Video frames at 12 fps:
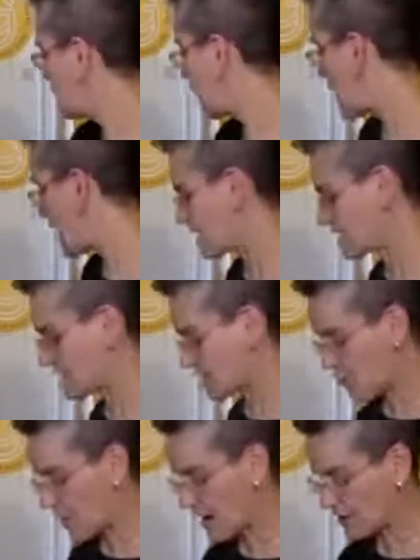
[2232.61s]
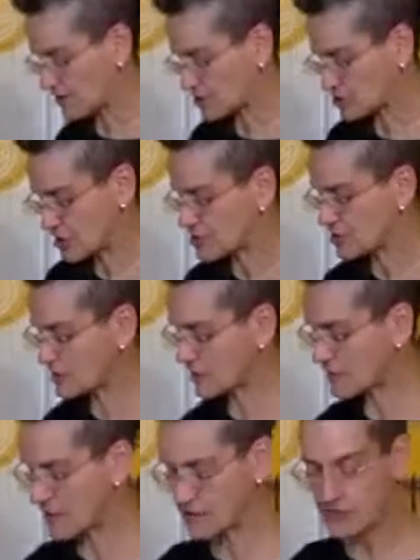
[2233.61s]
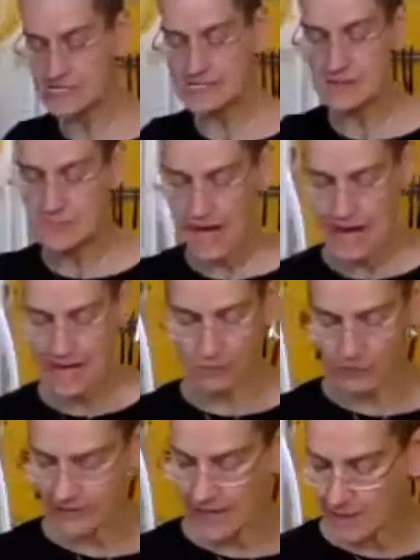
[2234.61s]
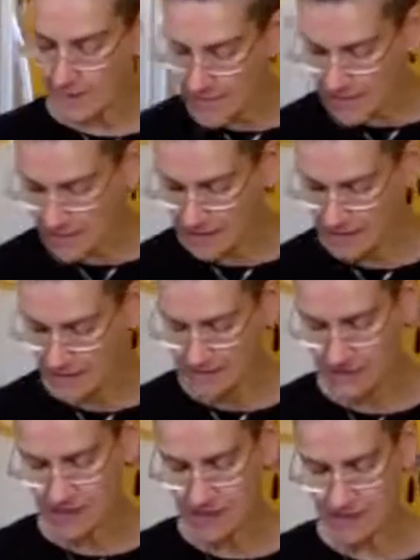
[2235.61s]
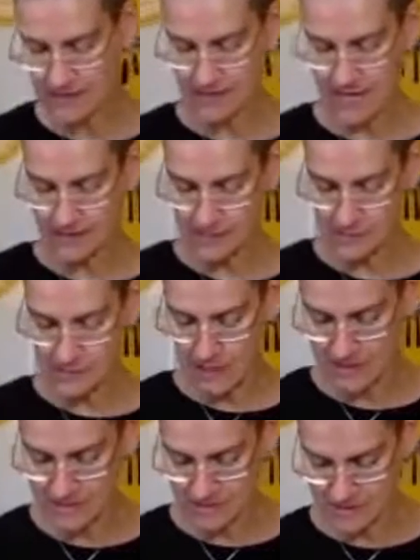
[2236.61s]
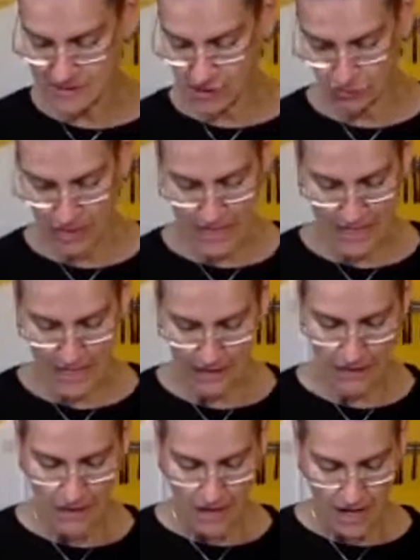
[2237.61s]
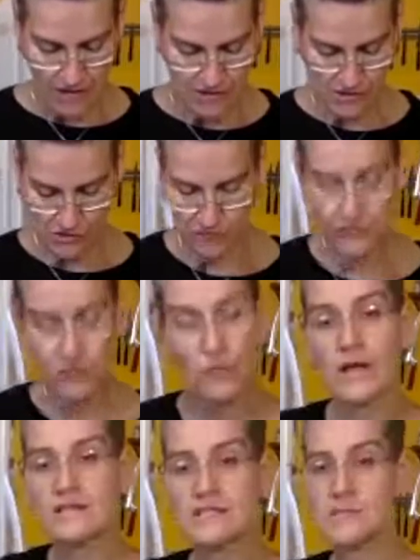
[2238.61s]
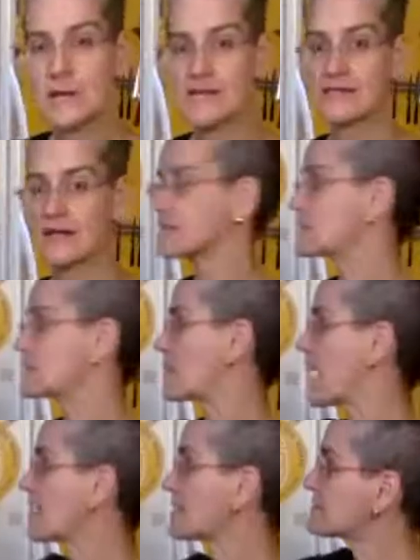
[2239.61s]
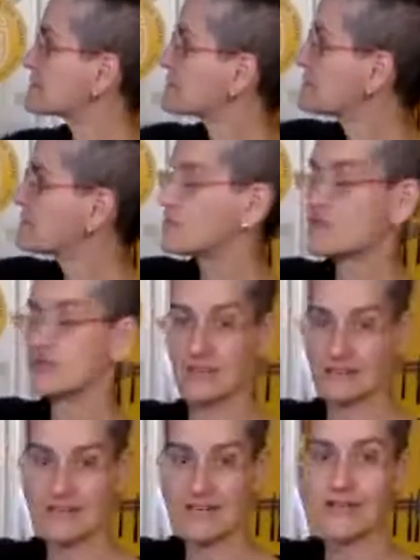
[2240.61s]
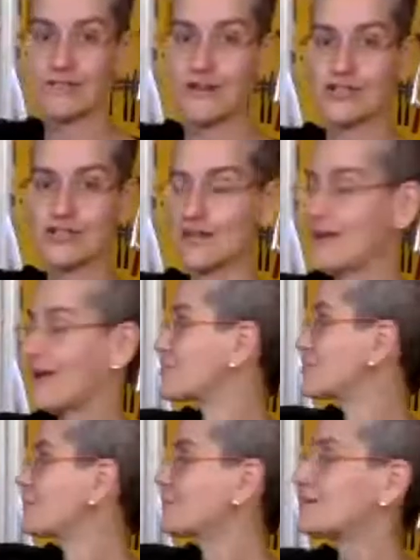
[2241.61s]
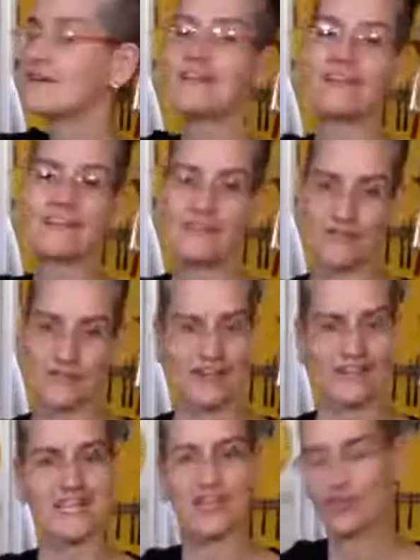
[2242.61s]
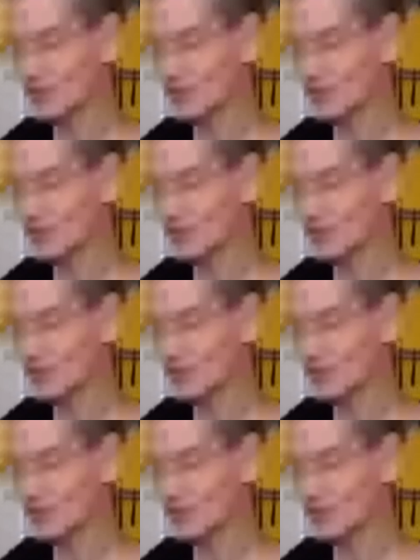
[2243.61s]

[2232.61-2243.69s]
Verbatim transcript: And while the changing of the color isn't bad, what that means is that the spice is degrading. And so if you want the spice at its best, just like a fresh connection, you've got to take good